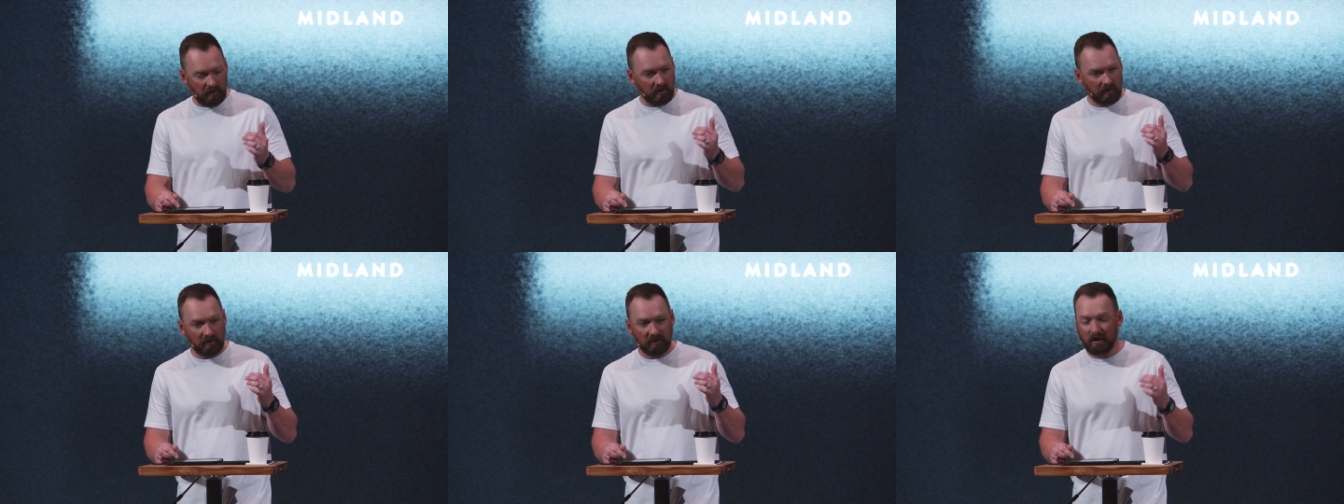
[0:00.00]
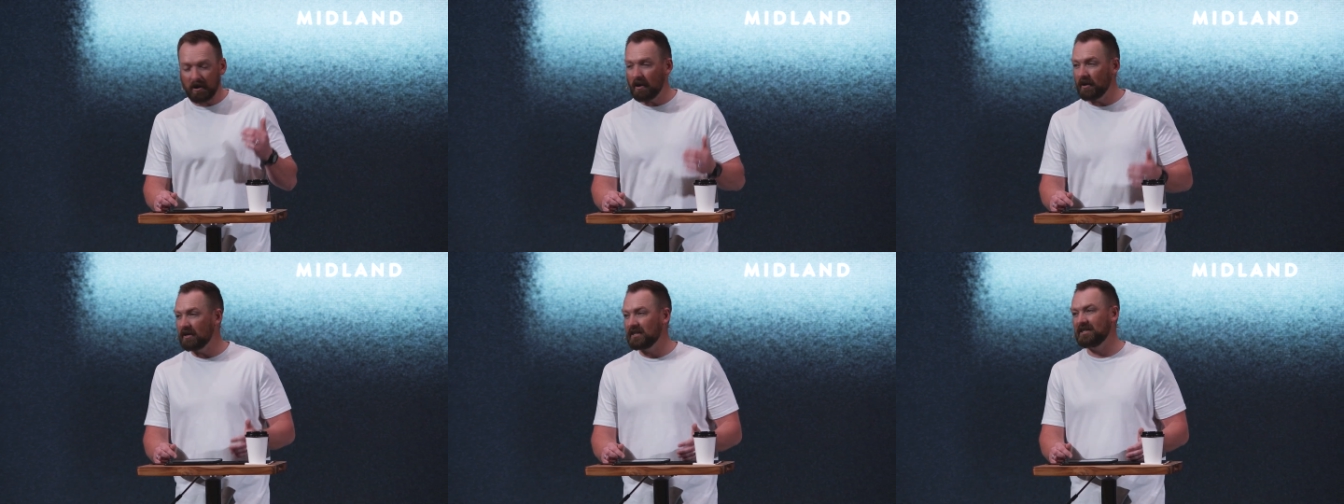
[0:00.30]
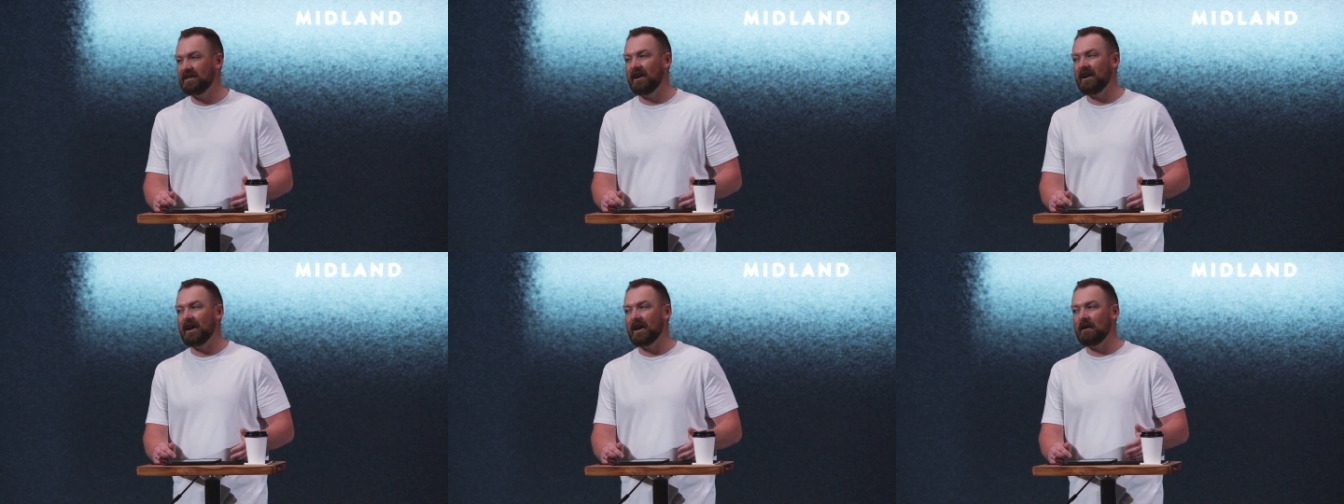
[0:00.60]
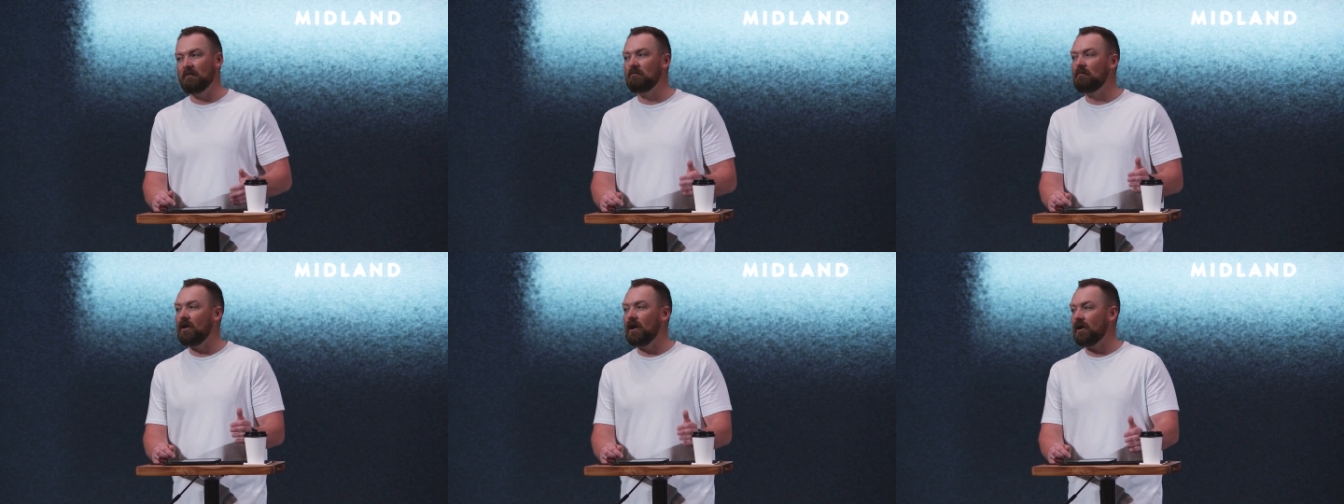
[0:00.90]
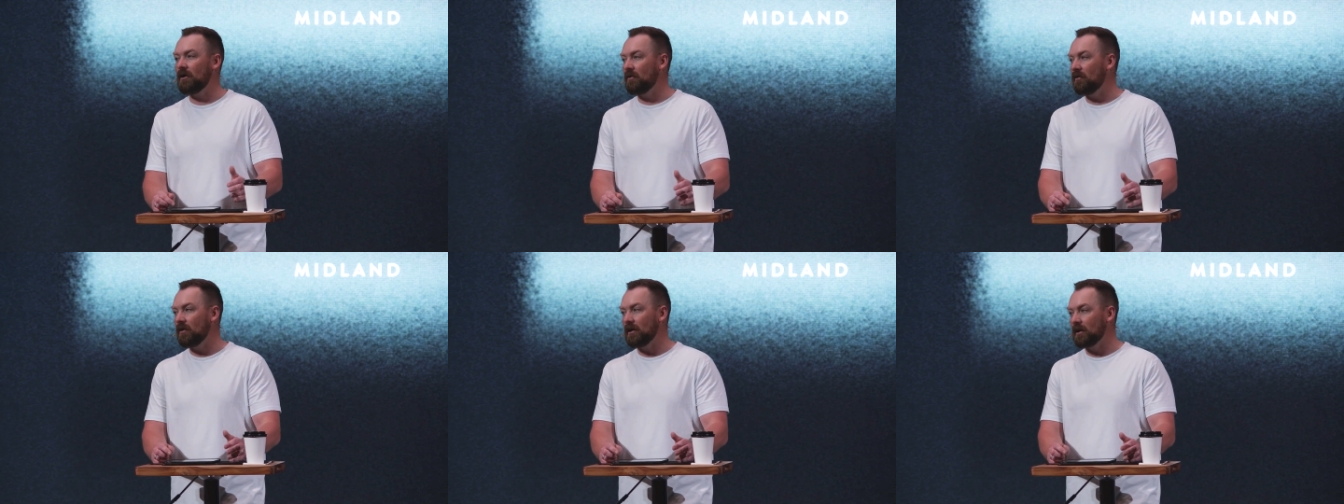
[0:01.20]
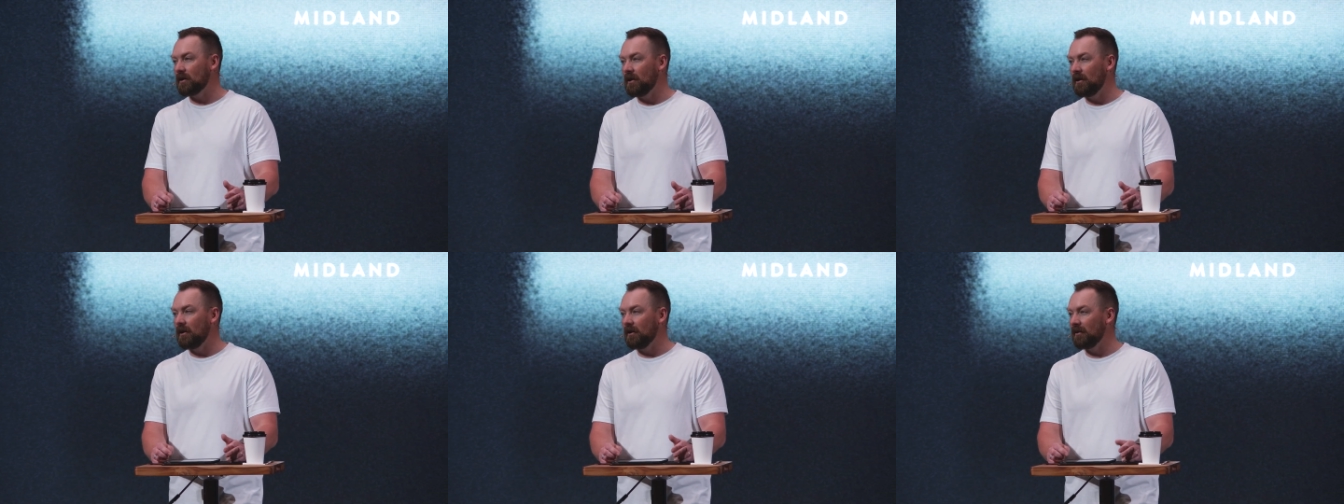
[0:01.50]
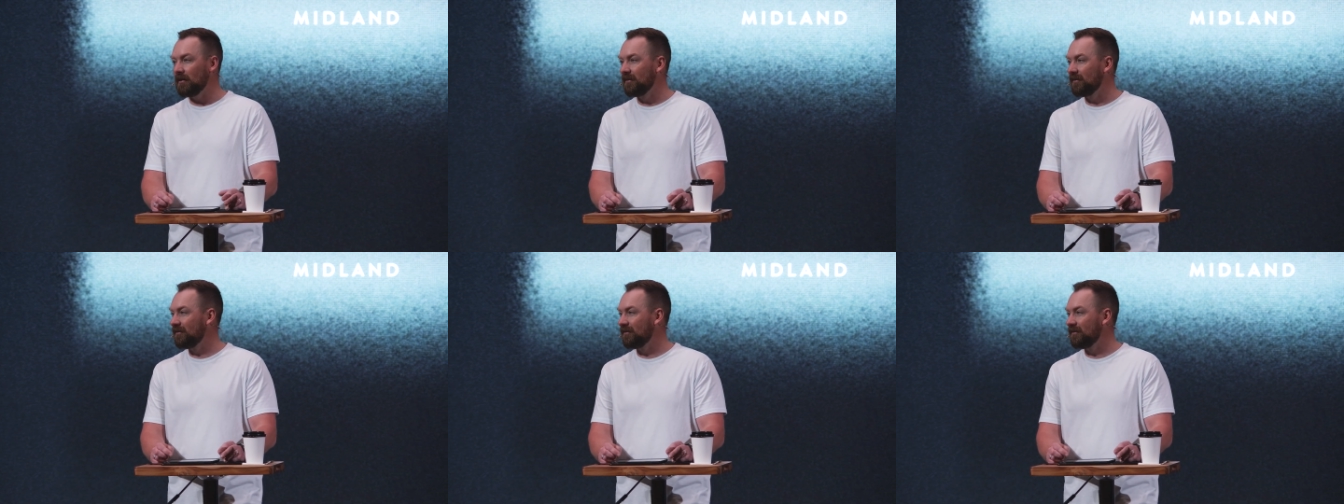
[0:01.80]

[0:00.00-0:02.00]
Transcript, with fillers: and God is not a moderate God.